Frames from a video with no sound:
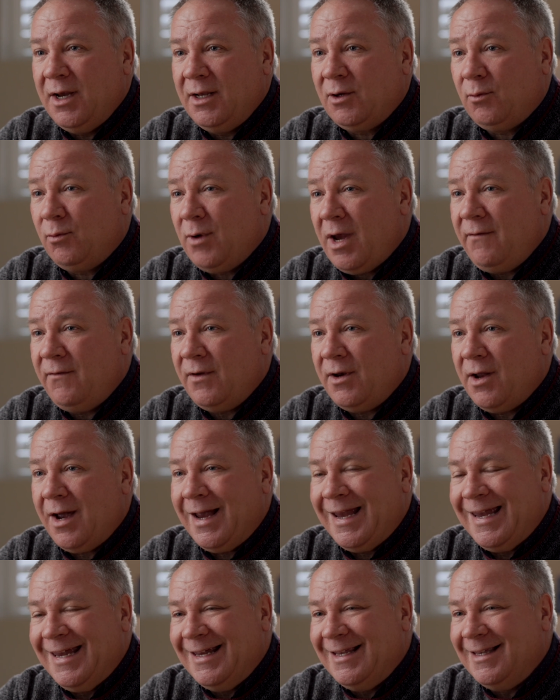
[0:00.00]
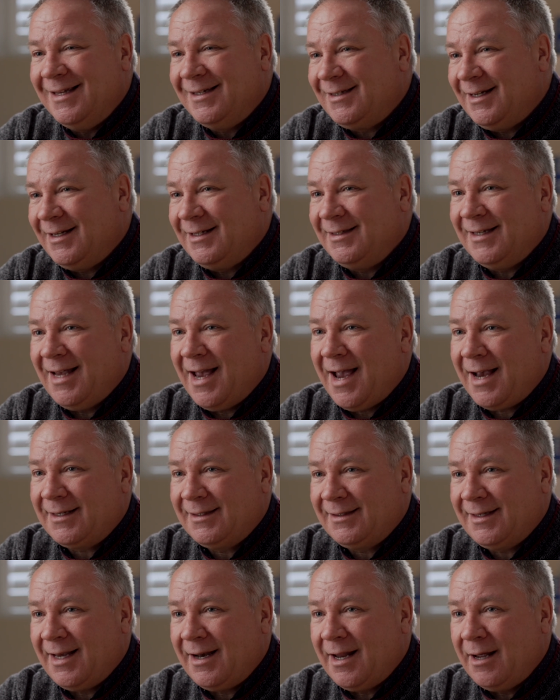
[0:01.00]
and the Raven Eye in this exact
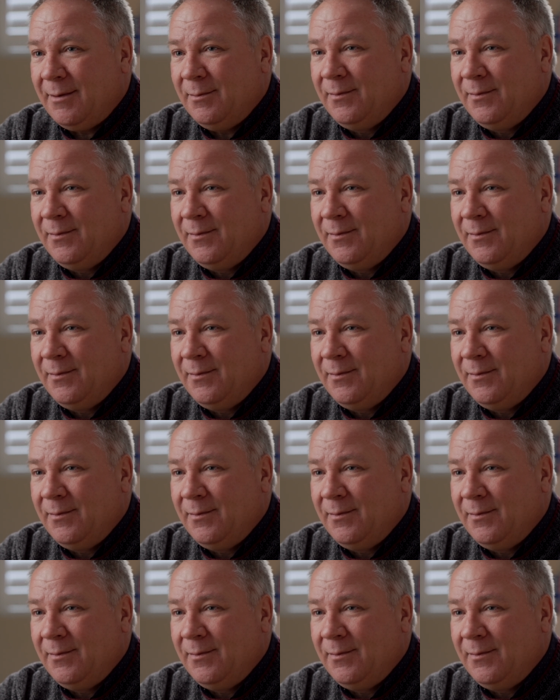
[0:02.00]
setup.